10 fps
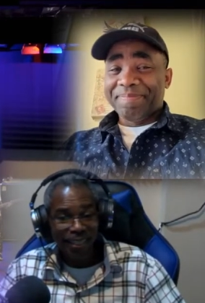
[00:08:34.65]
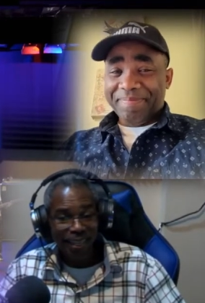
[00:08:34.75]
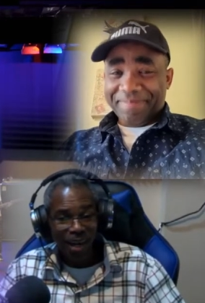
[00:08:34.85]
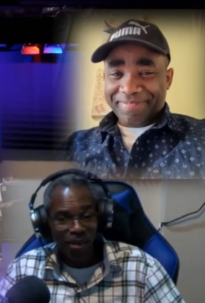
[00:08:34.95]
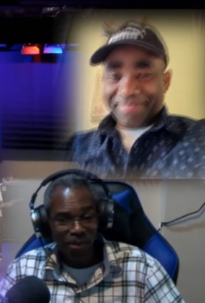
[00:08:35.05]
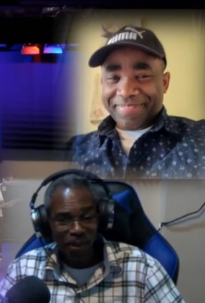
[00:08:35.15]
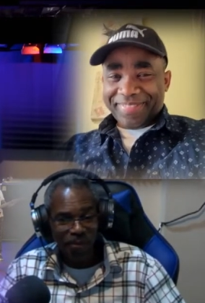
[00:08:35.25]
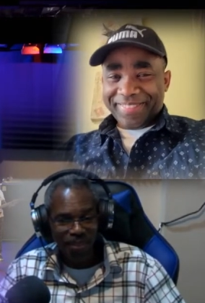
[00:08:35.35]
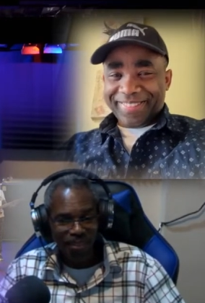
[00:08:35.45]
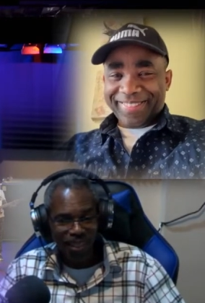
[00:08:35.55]
Speaker 1: off. You know what I'm
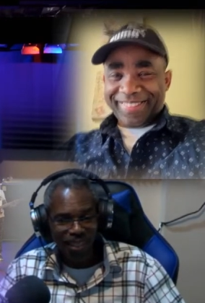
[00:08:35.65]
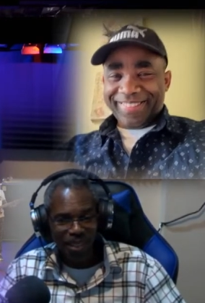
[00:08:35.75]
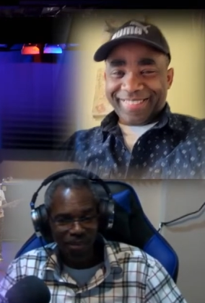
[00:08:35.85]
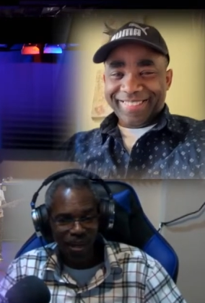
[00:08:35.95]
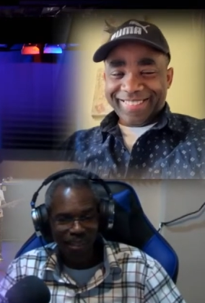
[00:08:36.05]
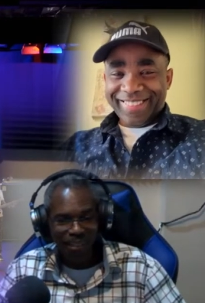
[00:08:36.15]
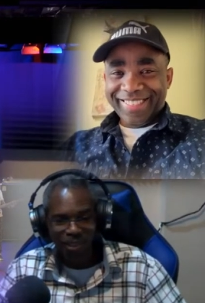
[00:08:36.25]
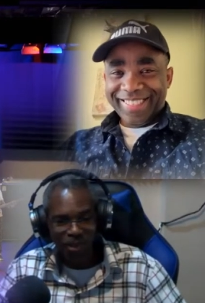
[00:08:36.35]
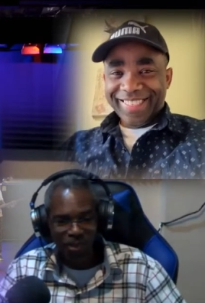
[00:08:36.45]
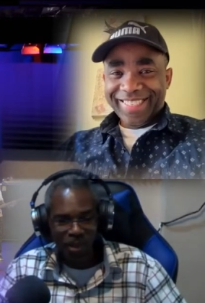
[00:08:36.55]
saying? So I left all the
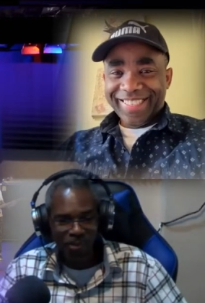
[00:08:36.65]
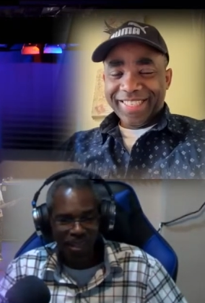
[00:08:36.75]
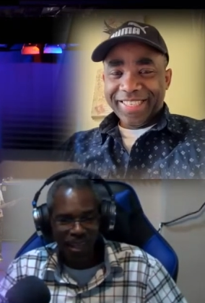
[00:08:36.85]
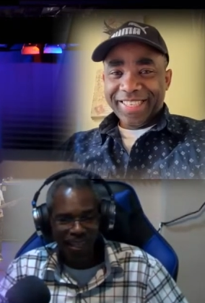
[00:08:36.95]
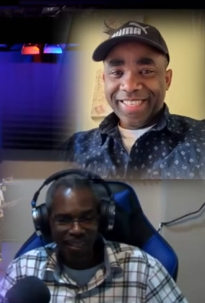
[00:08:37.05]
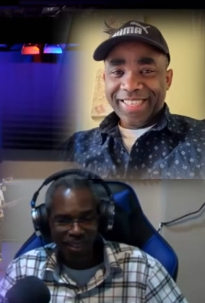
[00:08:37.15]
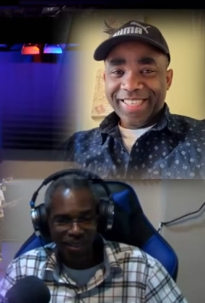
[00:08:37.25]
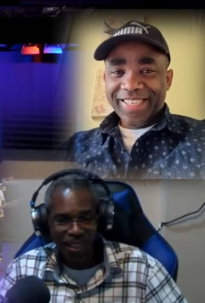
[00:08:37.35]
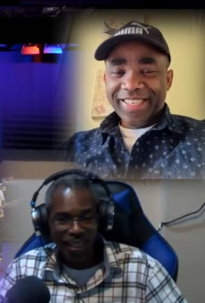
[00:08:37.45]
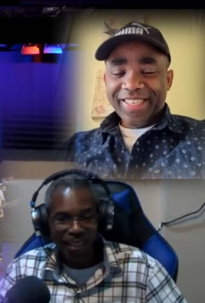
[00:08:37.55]
instruments behind. I
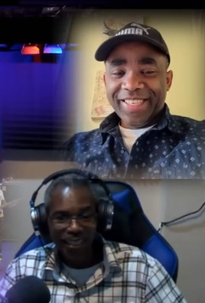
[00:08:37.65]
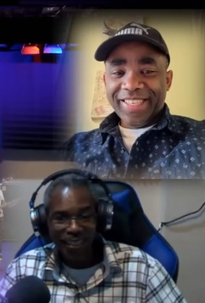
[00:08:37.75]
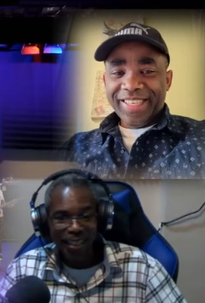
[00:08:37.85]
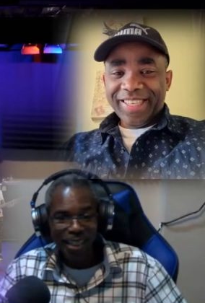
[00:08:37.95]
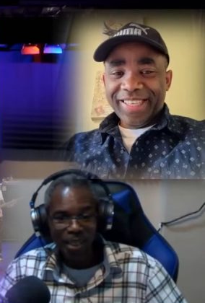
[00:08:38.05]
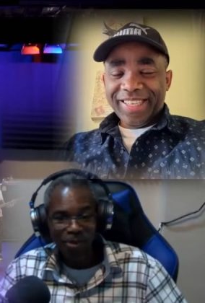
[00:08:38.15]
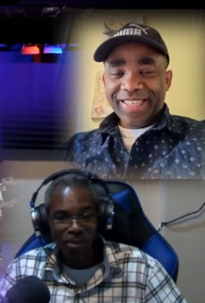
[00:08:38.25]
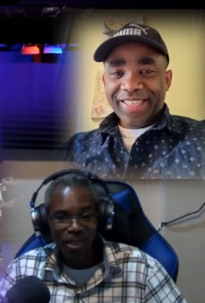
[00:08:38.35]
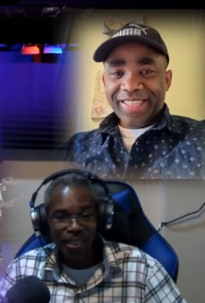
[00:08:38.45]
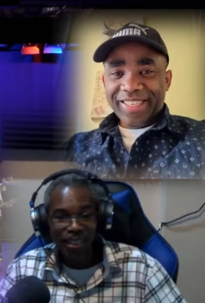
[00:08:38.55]
said, it's easier for
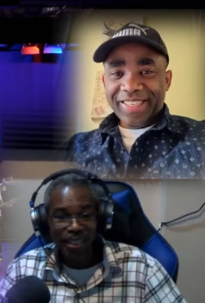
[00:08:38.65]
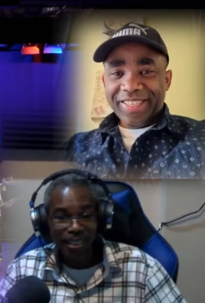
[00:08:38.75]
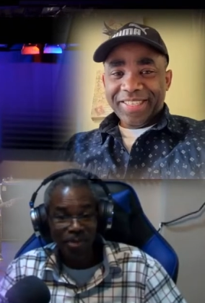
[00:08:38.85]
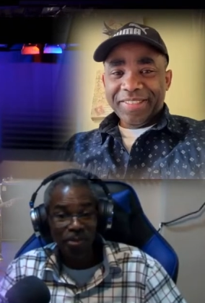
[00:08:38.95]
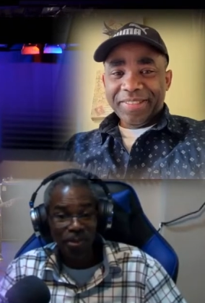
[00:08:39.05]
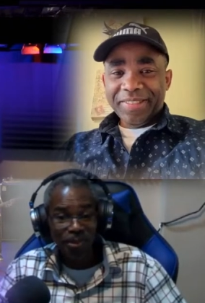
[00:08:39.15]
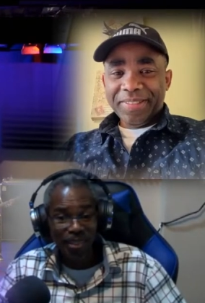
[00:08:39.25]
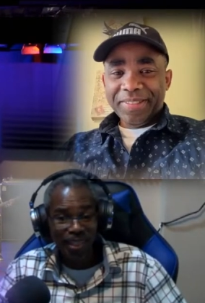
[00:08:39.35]
me to listen to music